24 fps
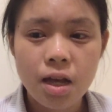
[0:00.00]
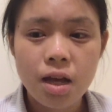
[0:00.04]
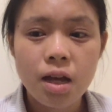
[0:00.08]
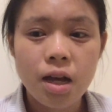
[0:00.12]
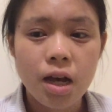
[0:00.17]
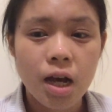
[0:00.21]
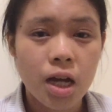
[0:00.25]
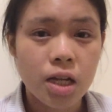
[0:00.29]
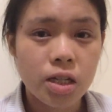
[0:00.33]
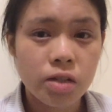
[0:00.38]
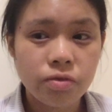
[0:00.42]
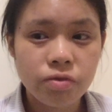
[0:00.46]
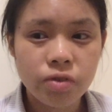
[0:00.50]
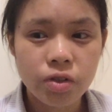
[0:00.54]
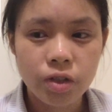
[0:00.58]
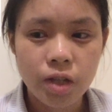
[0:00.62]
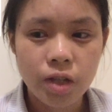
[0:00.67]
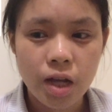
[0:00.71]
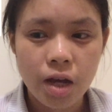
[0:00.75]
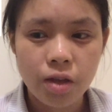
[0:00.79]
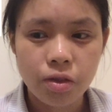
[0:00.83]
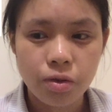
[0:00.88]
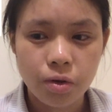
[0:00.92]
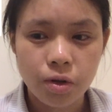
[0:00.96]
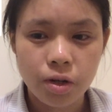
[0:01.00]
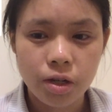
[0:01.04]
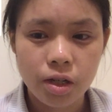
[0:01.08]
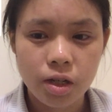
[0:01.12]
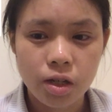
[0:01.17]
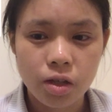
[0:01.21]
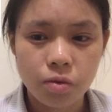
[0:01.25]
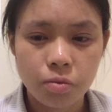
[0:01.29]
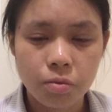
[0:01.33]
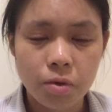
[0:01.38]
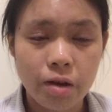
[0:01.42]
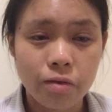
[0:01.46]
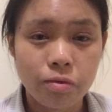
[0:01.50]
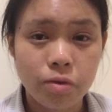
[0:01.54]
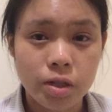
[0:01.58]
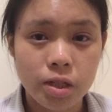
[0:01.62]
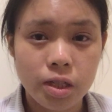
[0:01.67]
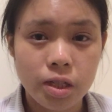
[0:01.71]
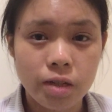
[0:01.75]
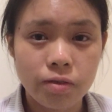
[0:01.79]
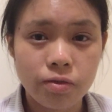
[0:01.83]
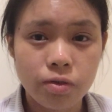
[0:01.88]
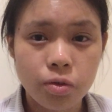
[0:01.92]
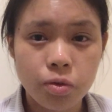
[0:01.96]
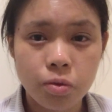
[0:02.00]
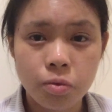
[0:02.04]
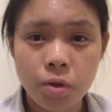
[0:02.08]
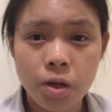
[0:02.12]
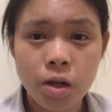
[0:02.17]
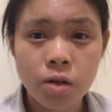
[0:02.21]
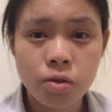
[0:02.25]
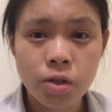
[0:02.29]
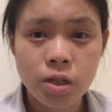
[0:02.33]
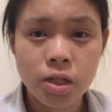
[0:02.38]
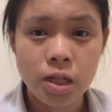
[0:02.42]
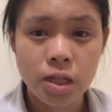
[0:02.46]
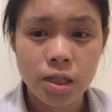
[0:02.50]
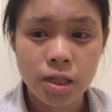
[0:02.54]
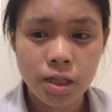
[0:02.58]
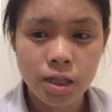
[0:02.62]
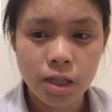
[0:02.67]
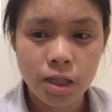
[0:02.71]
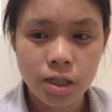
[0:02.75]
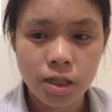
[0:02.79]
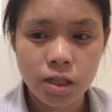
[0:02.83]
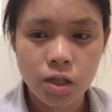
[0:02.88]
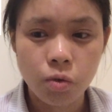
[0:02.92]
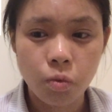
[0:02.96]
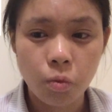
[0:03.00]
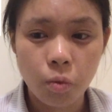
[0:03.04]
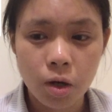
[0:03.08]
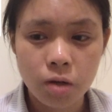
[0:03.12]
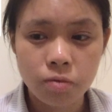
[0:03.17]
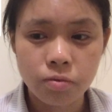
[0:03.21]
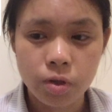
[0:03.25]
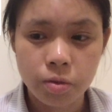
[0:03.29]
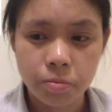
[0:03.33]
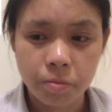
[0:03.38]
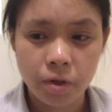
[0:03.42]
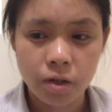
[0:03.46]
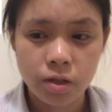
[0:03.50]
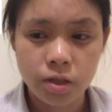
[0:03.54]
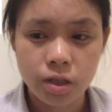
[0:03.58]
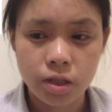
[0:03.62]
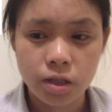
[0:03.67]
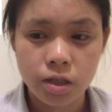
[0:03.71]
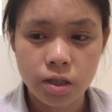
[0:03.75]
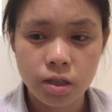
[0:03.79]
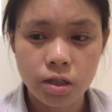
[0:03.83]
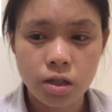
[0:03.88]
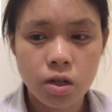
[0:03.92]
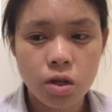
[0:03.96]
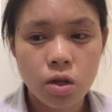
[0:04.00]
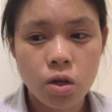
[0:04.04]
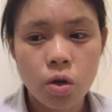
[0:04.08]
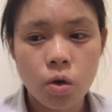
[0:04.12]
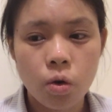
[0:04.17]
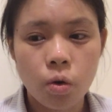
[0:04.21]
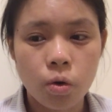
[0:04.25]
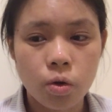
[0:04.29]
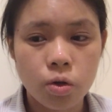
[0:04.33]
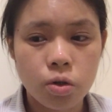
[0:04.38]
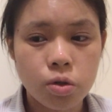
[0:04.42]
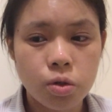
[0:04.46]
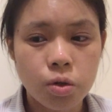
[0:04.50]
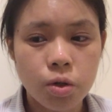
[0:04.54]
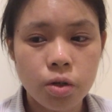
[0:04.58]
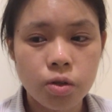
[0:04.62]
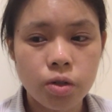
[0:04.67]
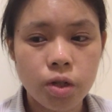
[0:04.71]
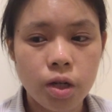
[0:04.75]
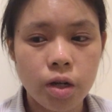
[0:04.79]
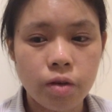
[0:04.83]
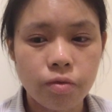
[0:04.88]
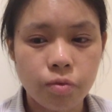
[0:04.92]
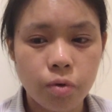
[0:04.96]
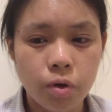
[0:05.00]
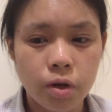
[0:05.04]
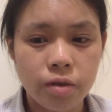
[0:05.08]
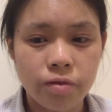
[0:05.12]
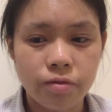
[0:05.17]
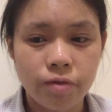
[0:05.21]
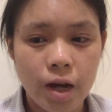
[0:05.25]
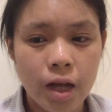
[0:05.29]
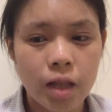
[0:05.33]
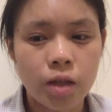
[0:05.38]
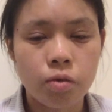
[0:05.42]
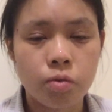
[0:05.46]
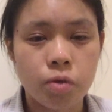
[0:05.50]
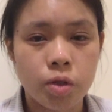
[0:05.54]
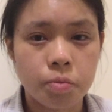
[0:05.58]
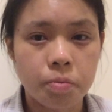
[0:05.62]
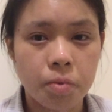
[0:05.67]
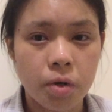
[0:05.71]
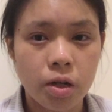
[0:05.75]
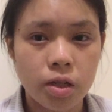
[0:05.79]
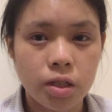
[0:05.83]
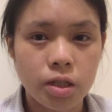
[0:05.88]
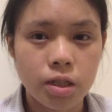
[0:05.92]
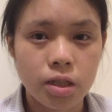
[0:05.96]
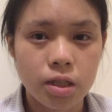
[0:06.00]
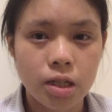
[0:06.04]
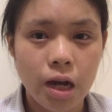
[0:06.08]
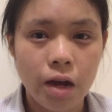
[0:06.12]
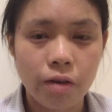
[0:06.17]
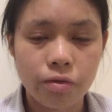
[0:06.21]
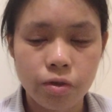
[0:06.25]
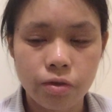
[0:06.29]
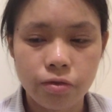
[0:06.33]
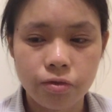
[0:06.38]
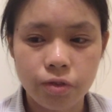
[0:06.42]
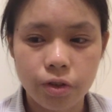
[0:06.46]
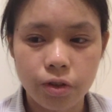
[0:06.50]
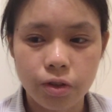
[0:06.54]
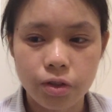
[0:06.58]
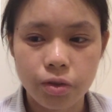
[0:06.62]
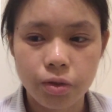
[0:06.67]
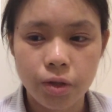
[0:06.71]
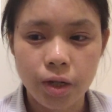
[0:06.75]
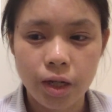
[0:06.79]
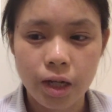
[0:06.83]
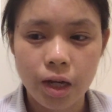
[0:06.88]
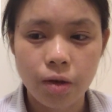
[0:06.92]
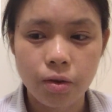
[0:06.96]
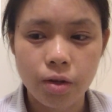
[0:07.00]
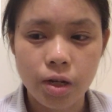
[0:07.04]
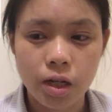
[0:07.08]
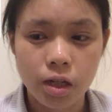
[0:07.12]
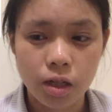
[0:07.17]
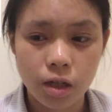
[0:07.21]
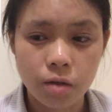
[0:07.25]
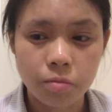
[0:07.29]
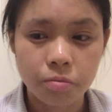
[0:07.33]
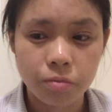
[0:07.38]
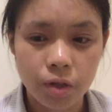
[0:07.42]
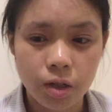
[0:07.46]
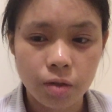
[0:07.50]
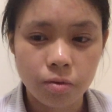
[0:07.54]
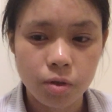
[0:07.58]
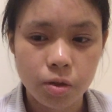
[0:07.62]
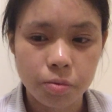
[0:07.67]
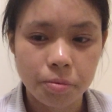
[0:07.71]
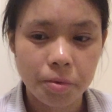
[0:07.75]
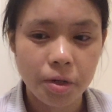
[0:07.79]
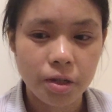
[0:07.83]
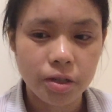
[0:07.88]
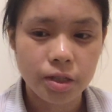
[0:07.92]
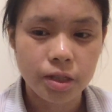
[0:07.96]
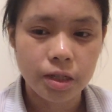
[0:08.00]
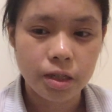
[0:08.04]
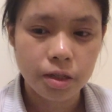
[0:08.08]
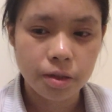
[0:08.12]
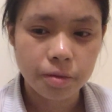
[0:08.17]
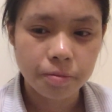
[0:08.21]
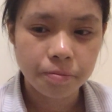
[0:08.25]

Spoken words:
As of July 30th, we have received 361 responses, or 240 valid responses after filtering out incomplete responses.